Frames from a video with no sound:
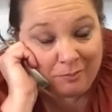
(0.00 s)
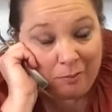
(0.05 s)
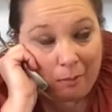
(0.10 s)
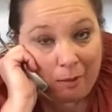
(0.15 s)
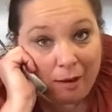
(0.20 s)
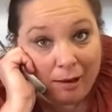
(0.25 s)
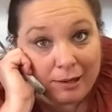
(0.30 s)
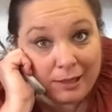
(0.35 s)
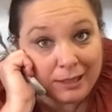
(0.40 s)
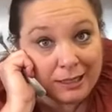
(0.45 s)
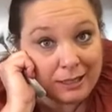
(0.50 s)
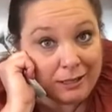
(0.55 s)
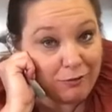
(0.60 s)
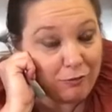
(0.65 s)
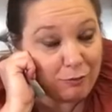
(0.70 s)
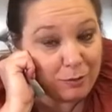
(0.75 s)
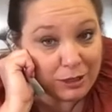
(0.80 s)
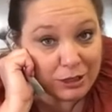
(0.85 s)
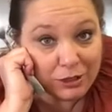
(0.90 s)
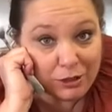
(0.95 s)
I love
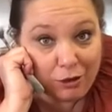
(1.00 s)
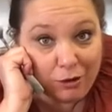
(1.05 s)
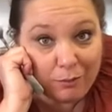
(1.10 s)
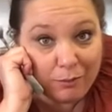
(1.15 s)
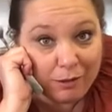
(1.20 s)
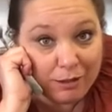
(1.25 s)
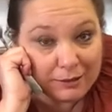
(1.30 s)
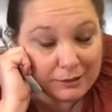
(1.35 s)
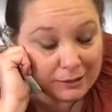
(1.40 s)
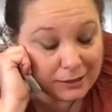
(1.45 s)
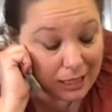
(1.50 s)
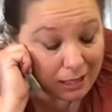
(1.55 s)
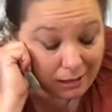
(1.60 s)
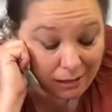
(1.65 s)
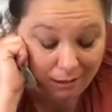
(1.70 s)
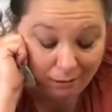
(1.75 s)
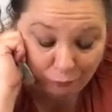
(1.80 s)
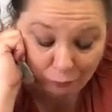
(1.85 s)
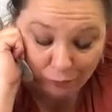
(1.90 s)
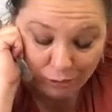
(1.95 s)
my job. I
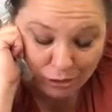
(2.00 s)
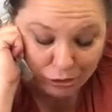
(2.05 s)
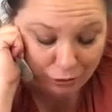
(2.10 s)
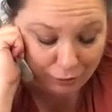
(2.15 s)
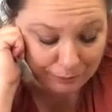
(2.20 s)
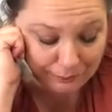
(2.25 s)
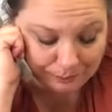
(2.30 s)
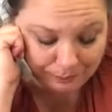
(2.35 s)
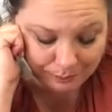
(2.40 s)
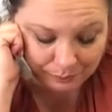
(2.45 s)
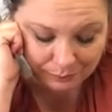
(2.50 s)
love my job.